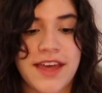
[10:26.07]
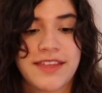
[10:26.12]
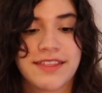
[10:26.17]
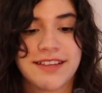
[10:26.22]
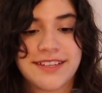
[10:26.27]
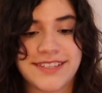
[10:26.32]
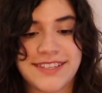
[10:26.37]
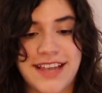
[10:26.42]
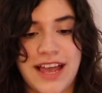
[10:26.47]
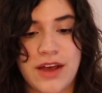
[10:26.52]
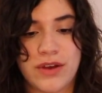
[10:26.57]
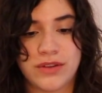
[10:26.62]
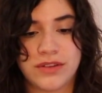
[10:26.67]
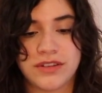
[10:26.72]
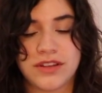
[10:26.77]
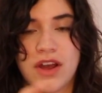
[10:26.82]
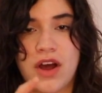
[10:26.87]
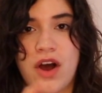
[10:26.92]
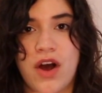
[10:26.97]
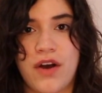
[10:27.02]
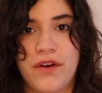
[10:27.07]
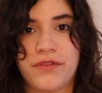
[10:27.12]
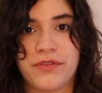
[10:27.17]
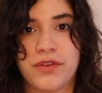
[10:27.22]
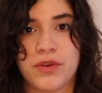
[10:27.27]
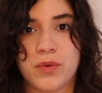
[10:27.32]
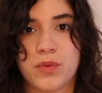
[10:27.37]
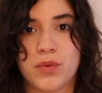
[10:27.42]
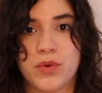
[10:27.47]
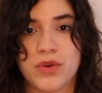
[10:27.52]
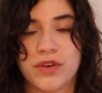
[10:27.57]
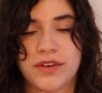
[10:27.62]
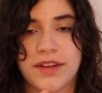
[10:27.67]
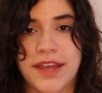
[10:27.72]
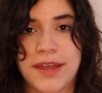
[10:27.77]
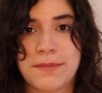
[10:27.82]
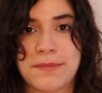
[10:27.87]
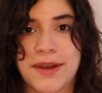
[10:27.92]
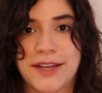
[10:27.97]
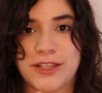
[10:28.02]
the sound of the wood
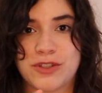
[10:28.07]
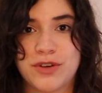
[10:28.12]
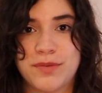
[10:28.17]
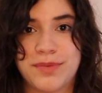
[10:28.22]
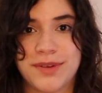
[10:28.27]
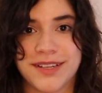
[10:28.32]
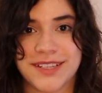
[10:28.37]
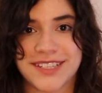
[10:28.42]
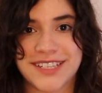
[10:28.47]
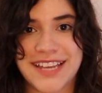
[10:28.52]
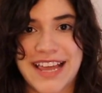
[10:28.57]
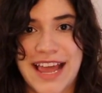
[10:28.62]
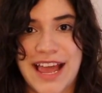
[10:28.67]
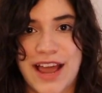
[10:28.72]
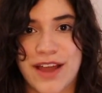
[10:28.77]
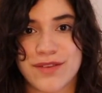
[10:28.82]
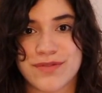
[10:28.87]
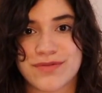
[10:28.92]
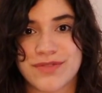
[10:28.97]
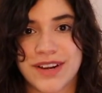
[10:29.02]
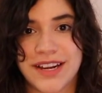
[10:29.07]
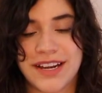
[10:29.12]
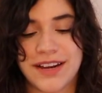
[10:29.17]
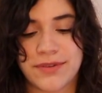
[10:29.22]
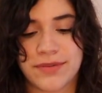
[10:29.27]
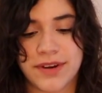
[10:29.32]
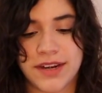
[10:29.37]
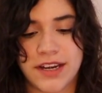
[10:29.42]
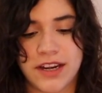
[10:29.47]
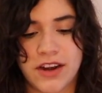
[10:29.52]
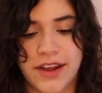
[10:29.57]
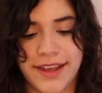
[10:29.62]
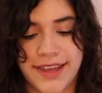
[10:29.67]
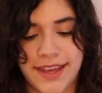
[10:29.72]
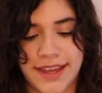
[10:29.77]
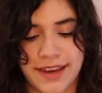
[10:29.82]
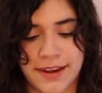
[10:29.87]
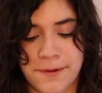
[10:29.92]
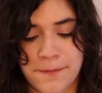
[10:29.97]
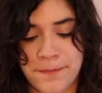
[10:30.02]
in my triplets. I really
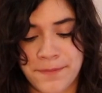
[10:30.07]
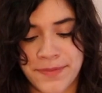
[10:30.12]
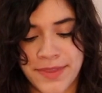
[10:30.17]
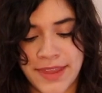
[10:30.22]
like it.